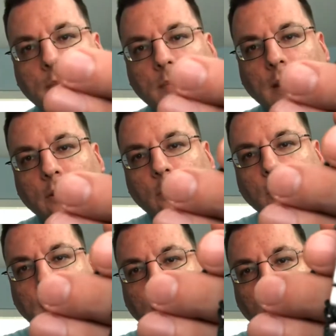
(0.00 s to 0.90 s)
I do
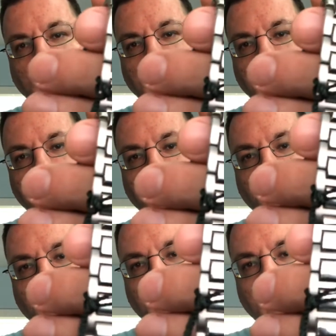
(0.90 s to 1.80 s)
like that we have
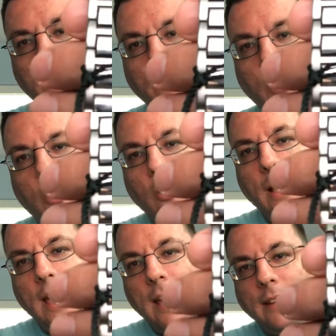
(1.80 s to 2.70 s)
our Ball
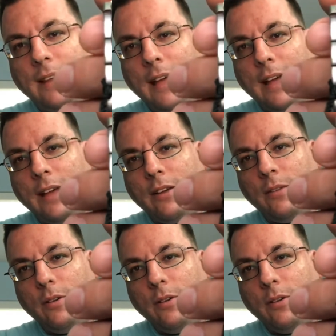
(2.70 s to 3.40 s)
hang tag